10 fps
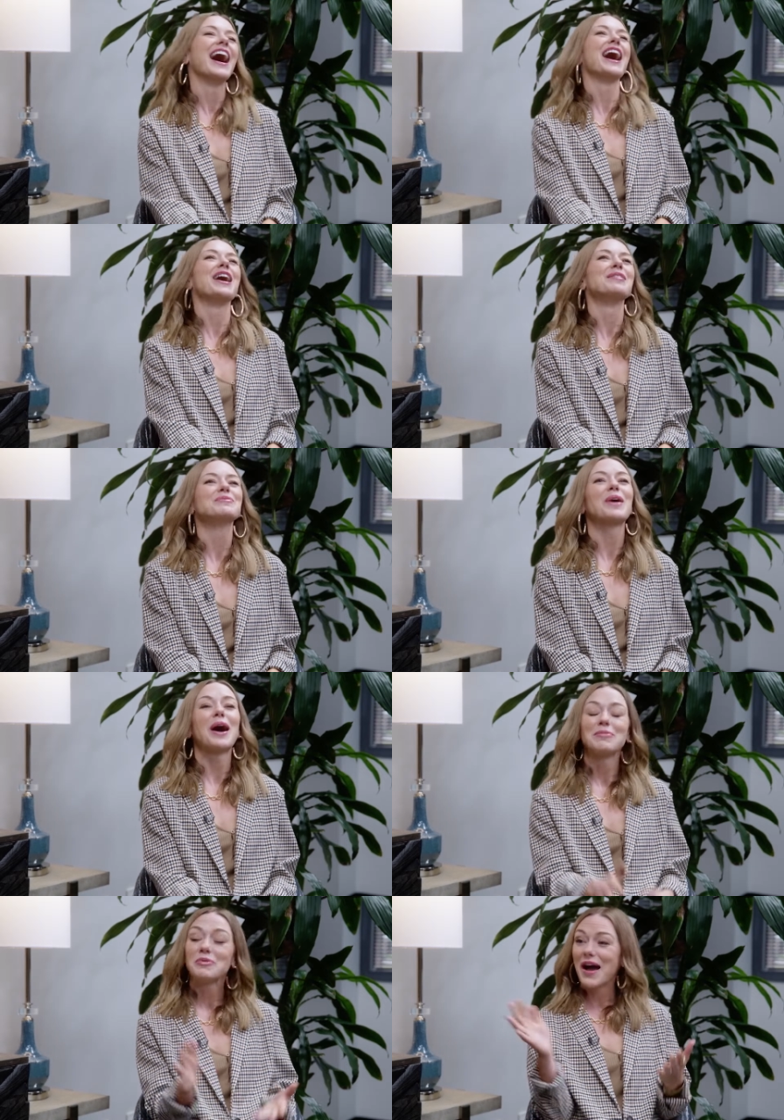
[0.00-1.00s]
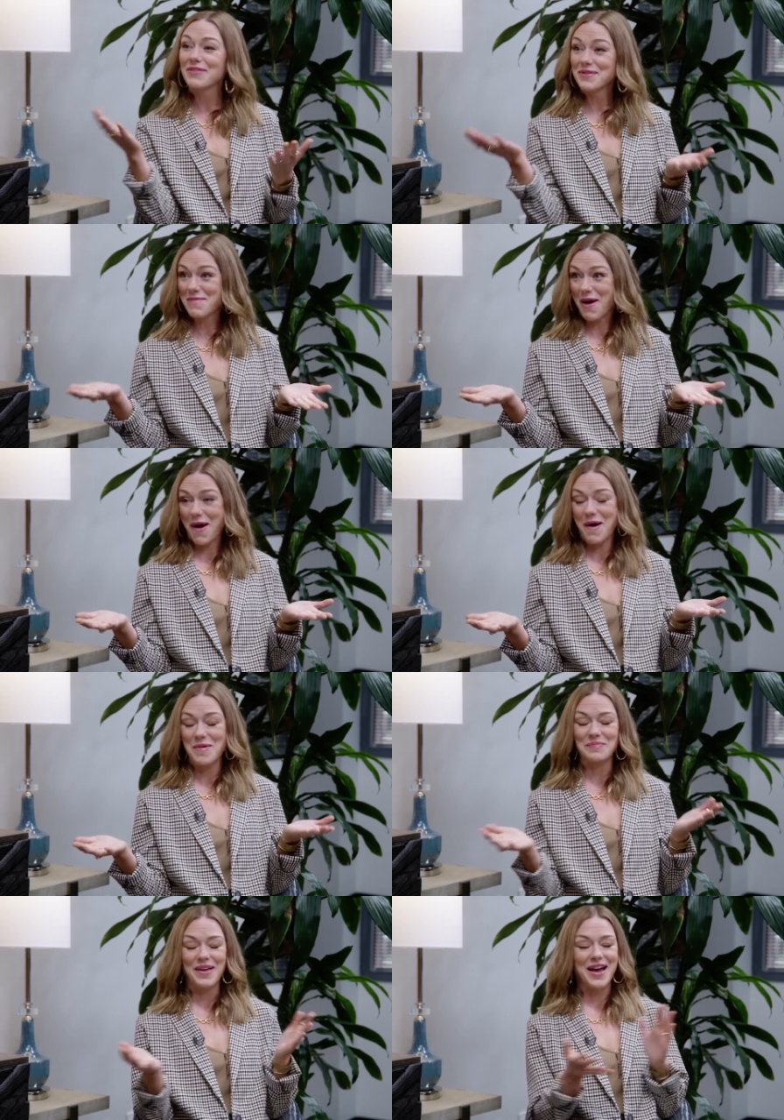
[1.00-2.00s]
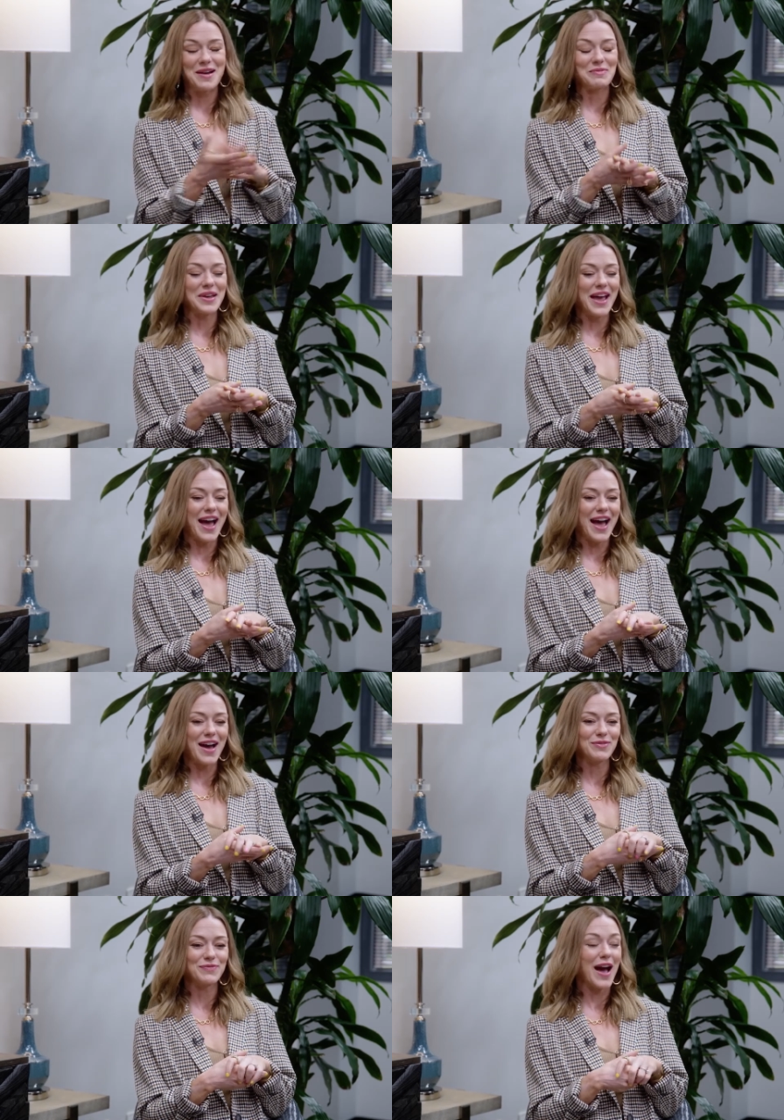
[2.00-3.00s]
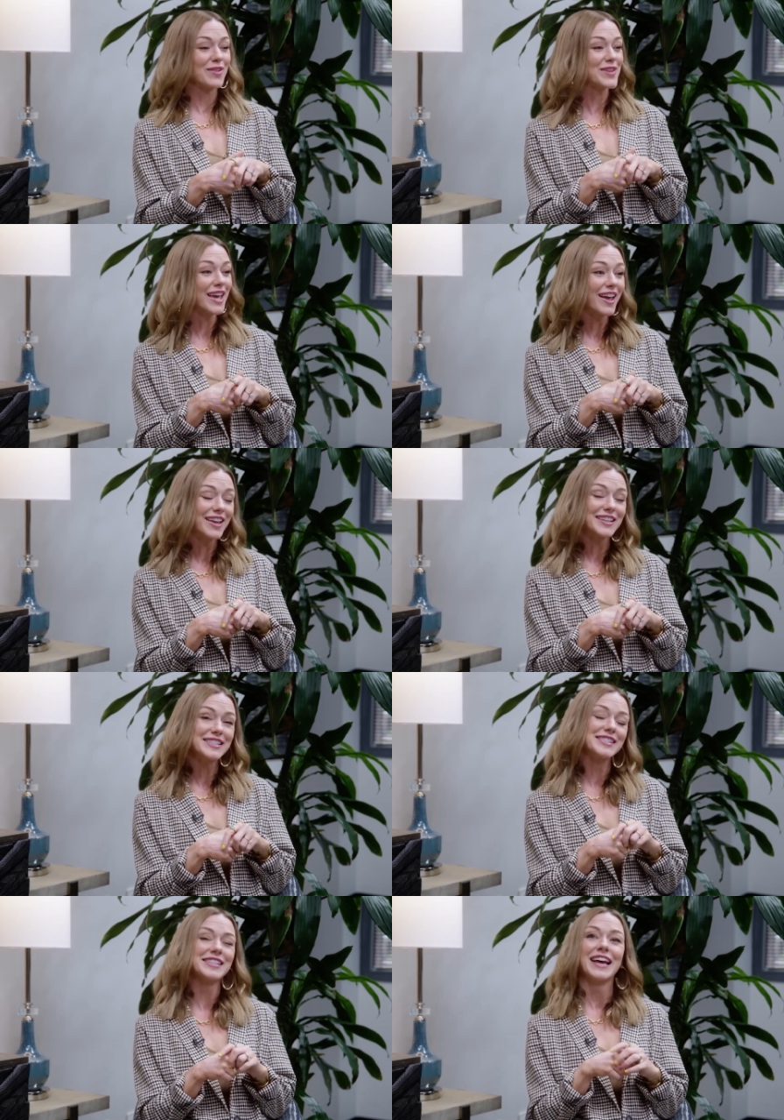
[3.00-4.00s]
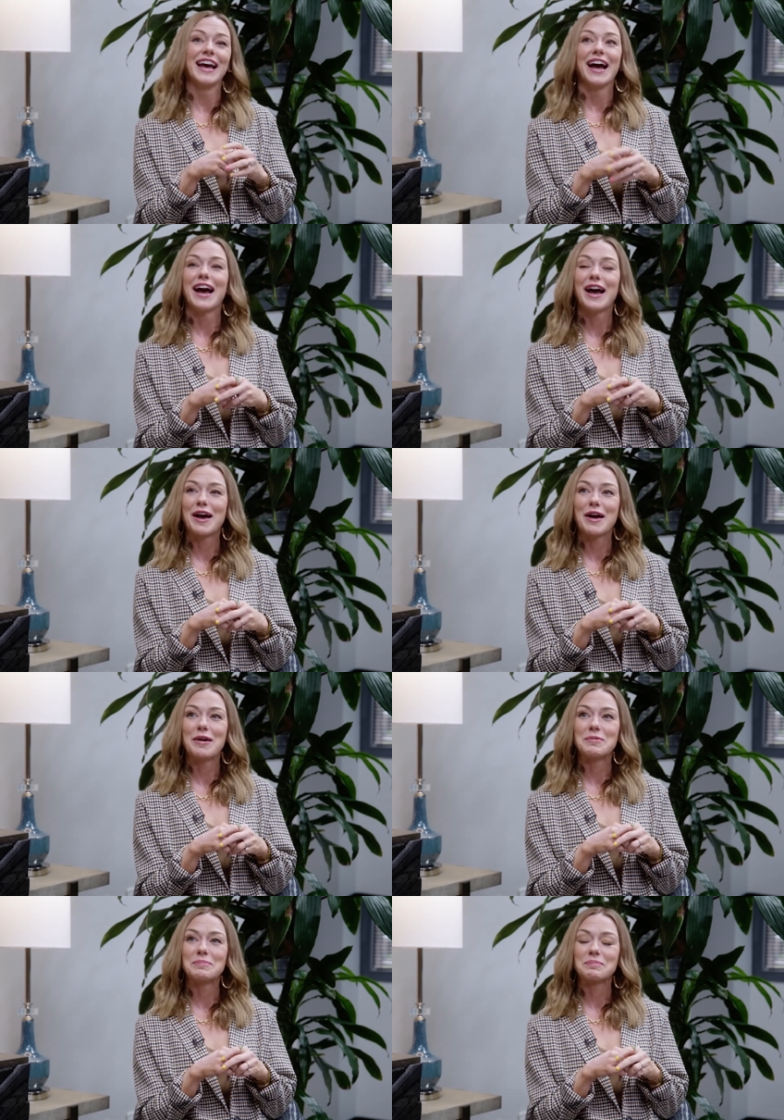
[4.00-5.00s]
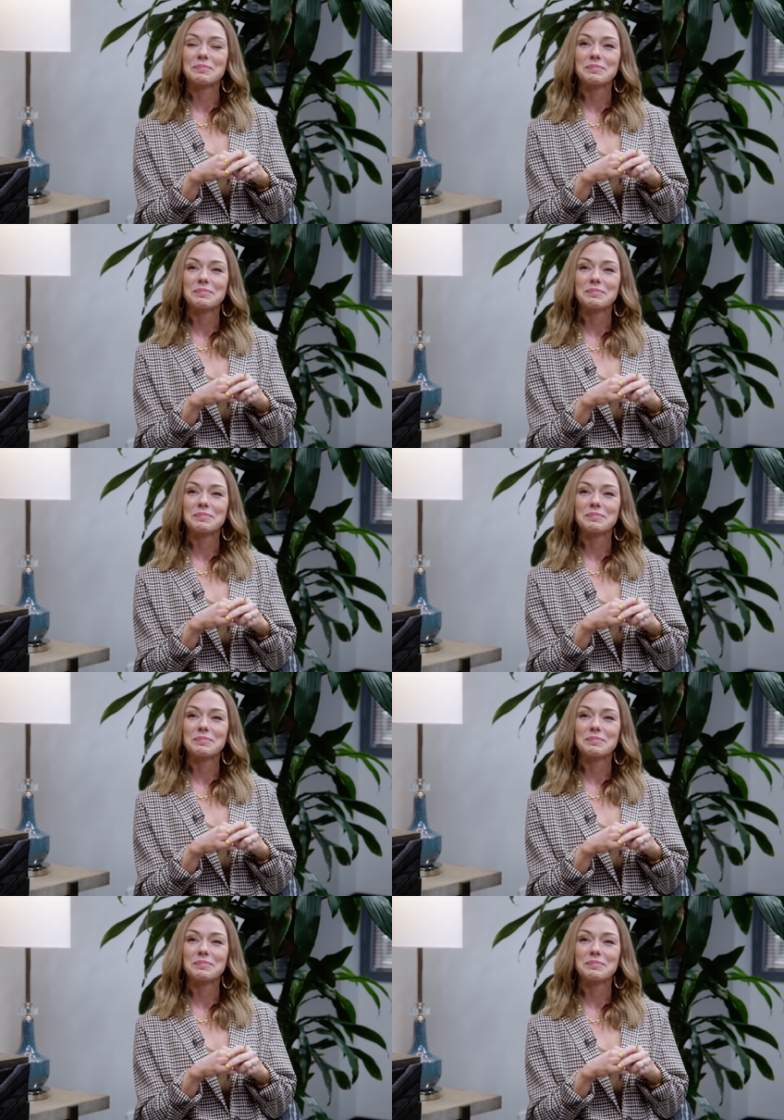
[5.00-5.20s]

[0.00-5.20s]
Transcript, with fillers: um, well, I'm a wife and mom. Mm-hmm. um, we have five kids. Um,